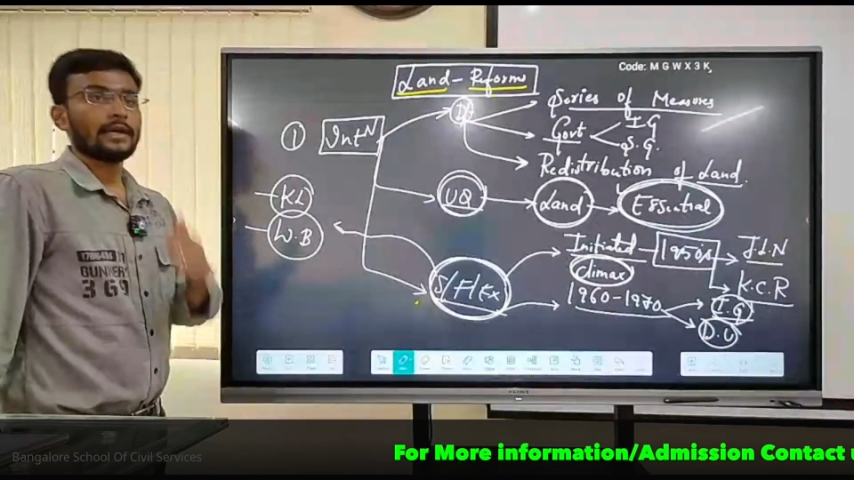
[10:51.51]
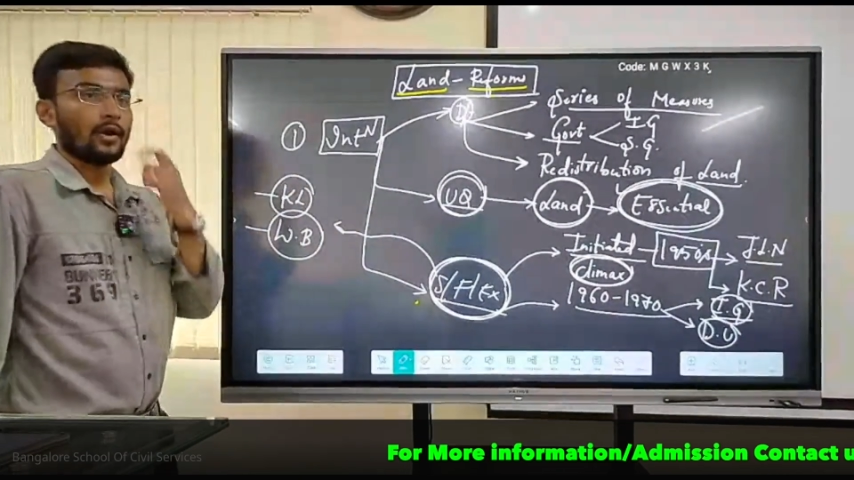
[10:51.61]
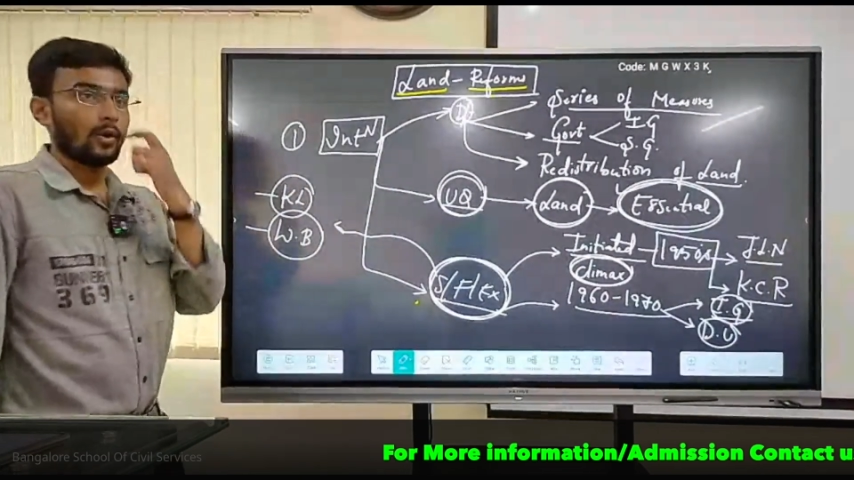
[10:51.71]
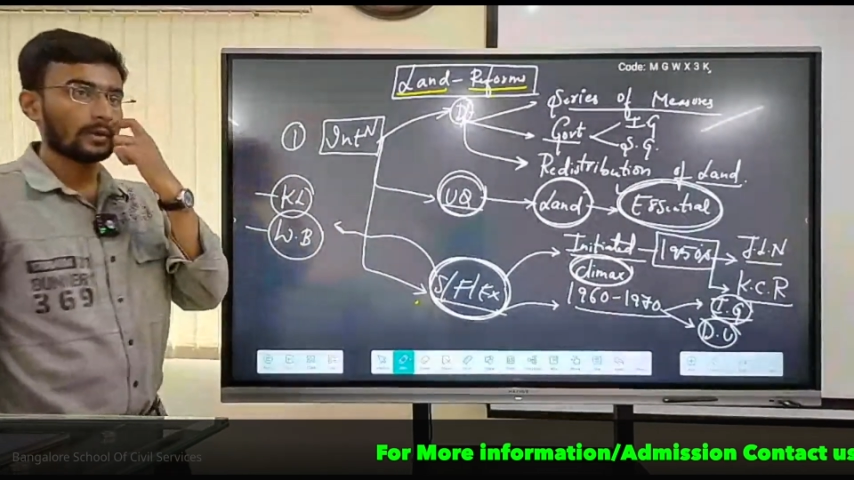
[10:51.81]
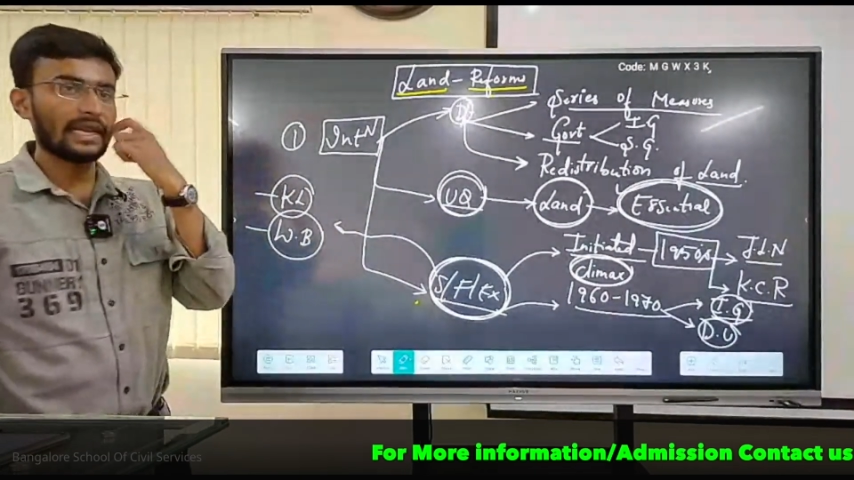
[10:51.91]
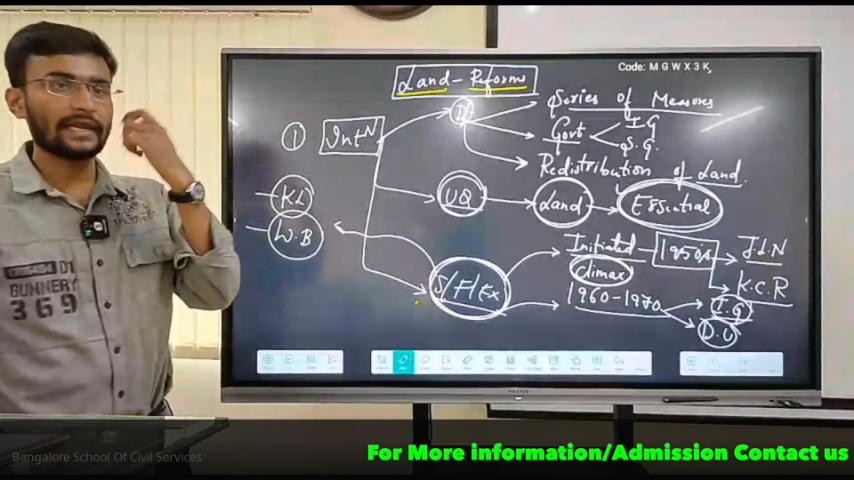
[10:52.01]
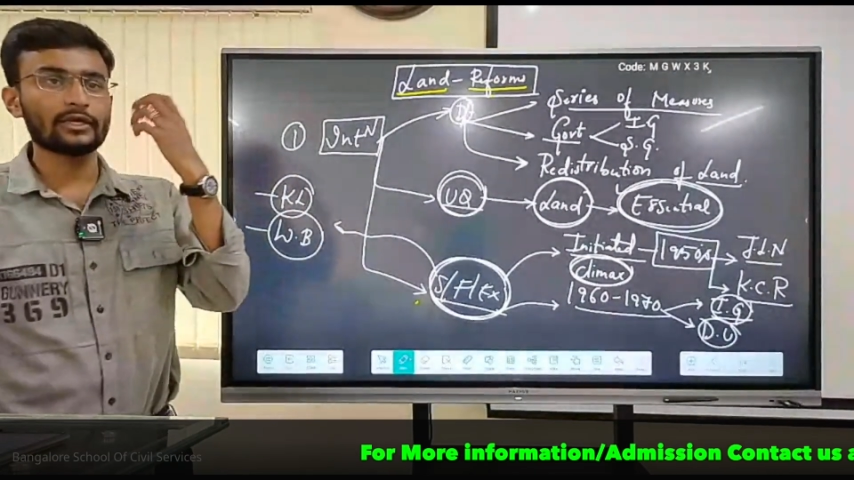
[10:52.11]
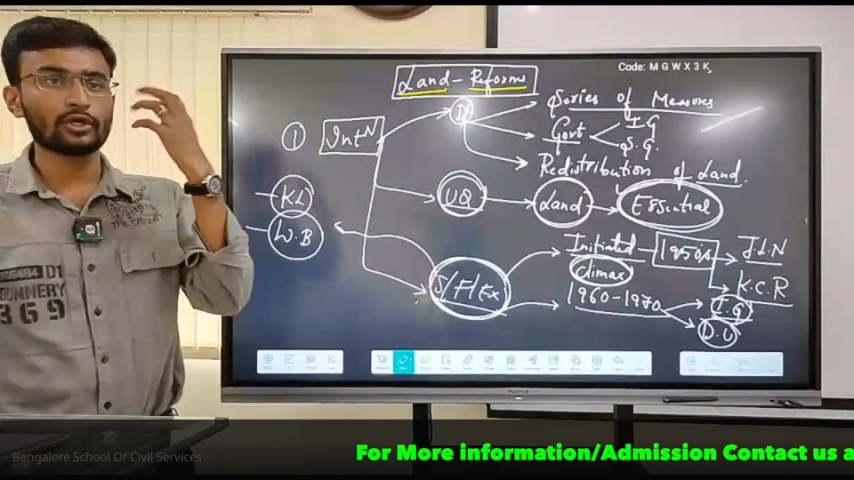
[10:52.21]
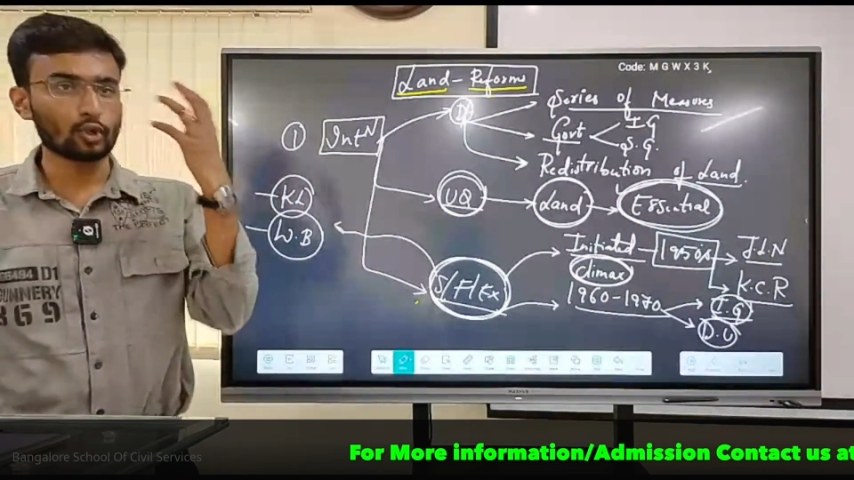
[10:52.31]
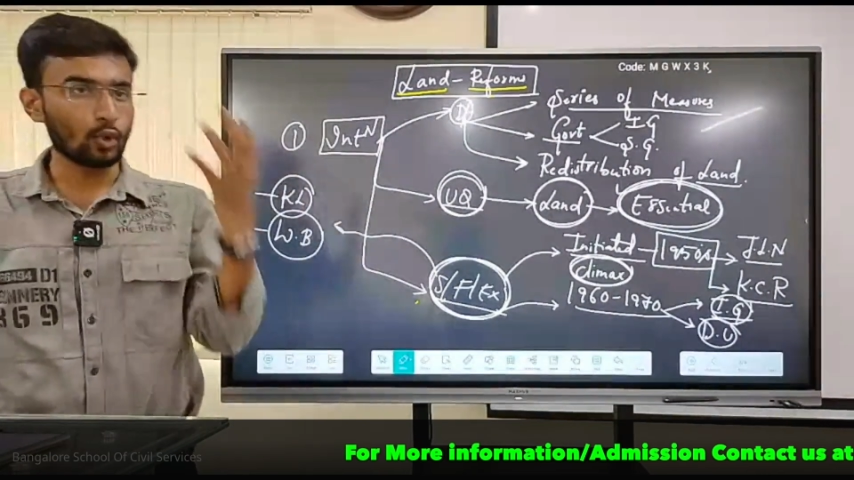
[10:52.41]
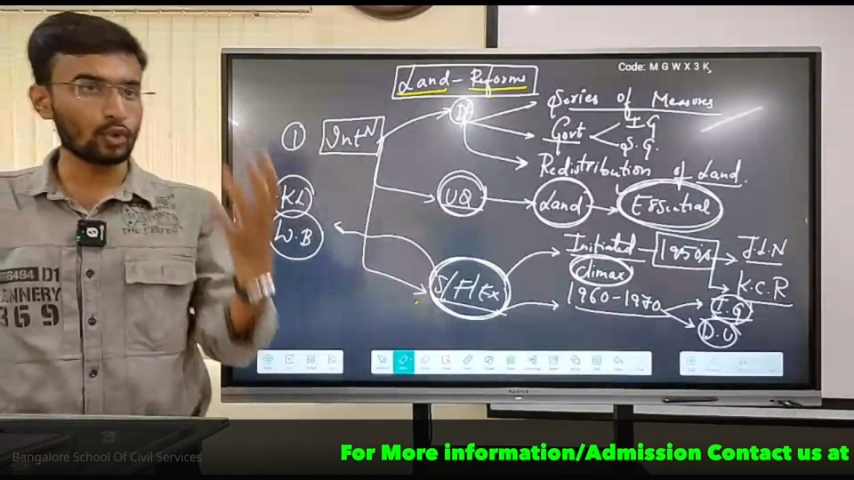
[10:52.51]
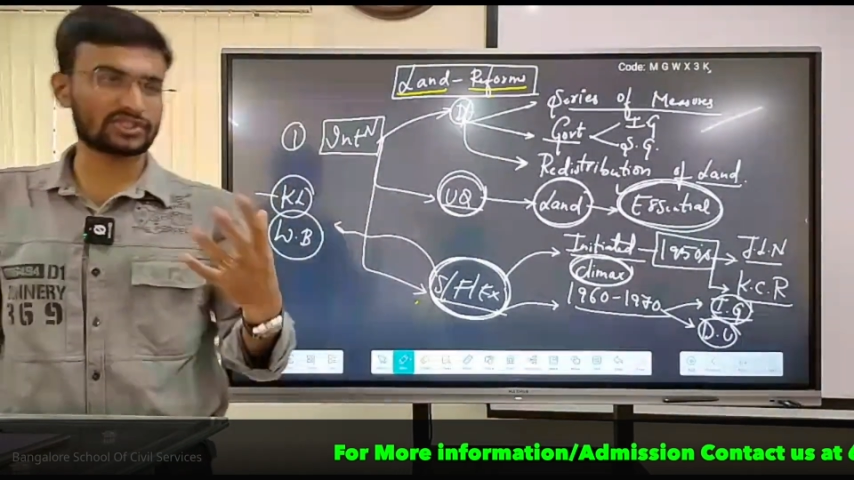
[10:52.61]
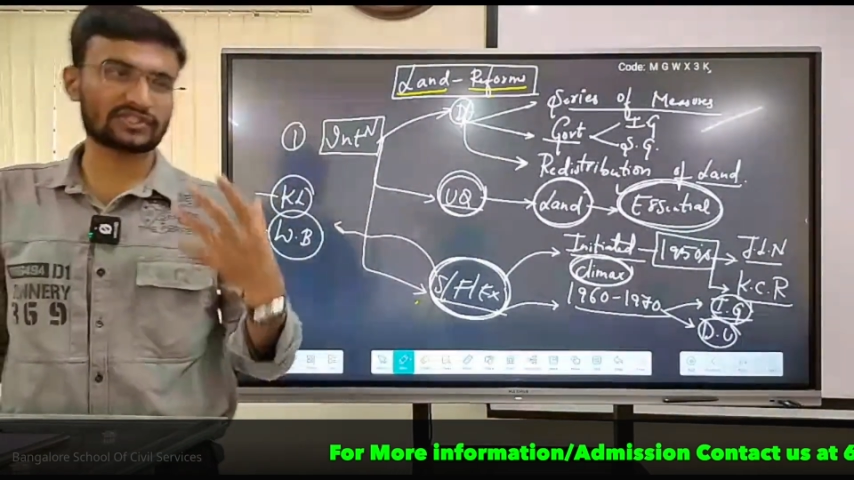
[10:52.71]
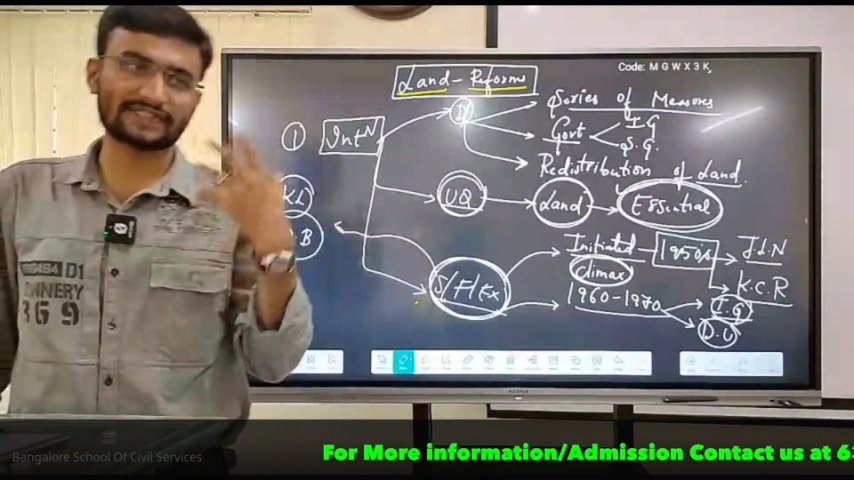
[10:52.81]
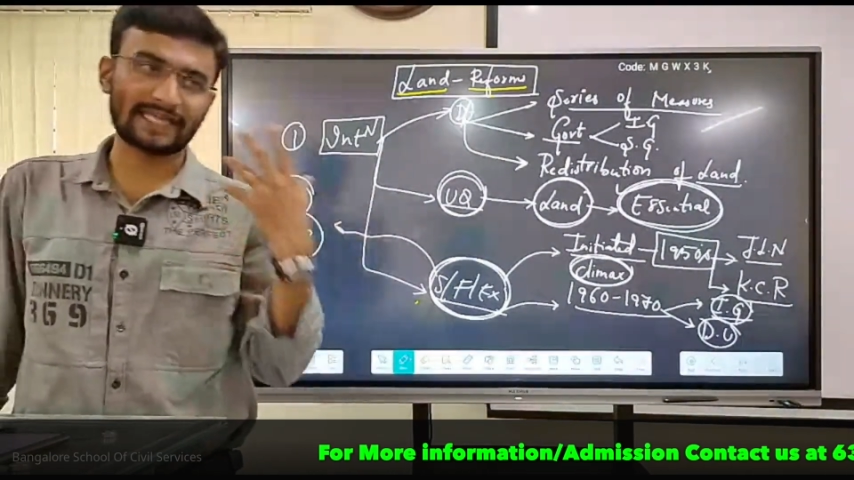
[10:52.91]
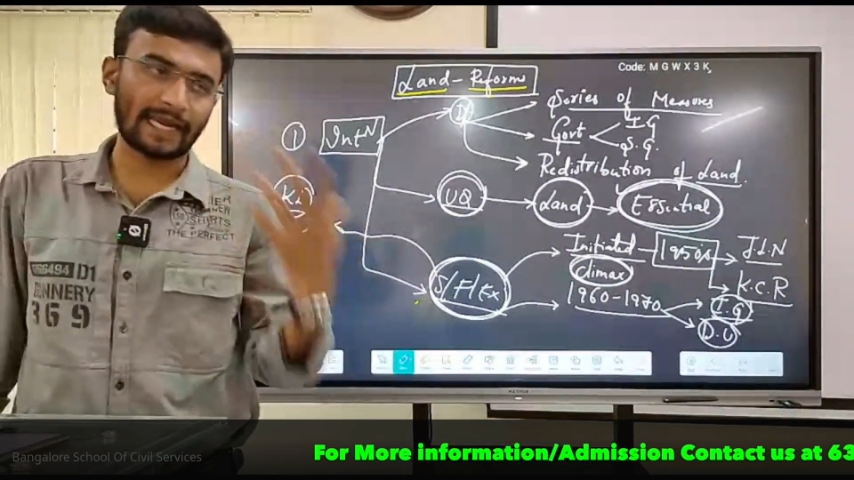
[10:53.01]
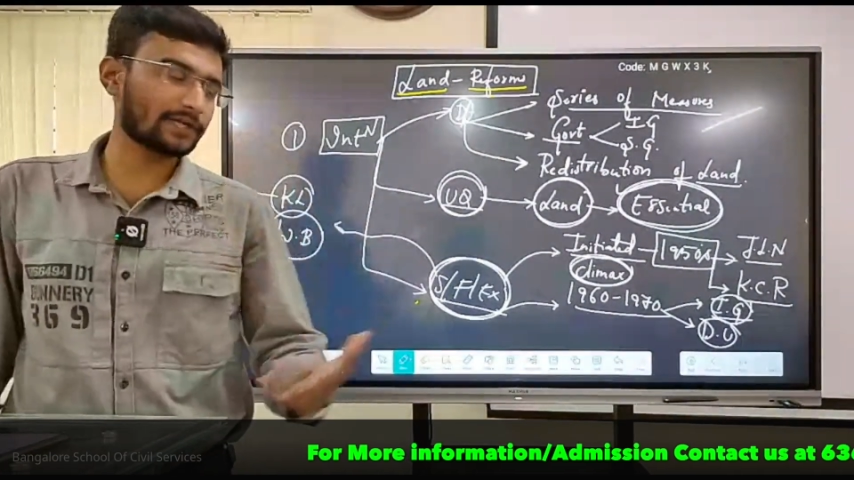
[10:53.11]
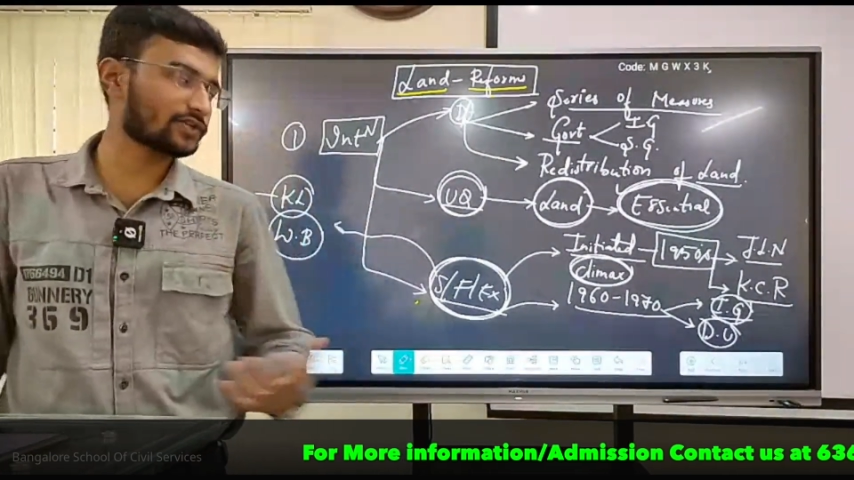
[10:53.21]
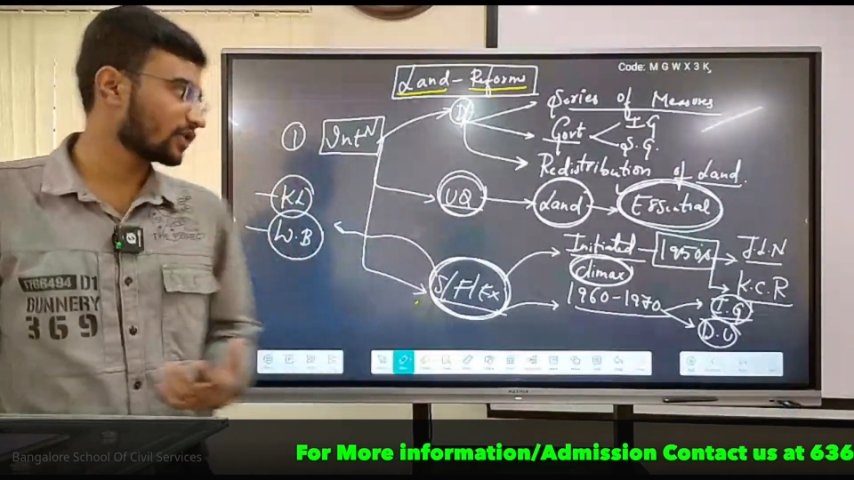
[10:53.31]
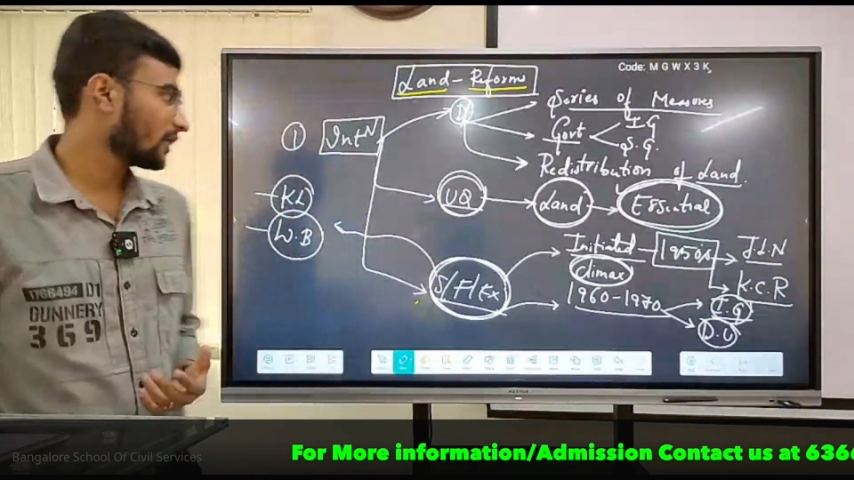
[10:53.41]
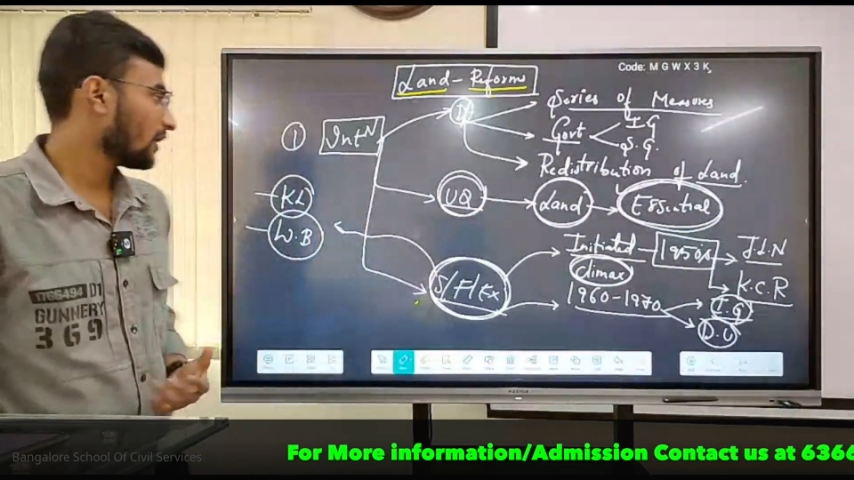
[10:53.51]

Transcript: Only in two states,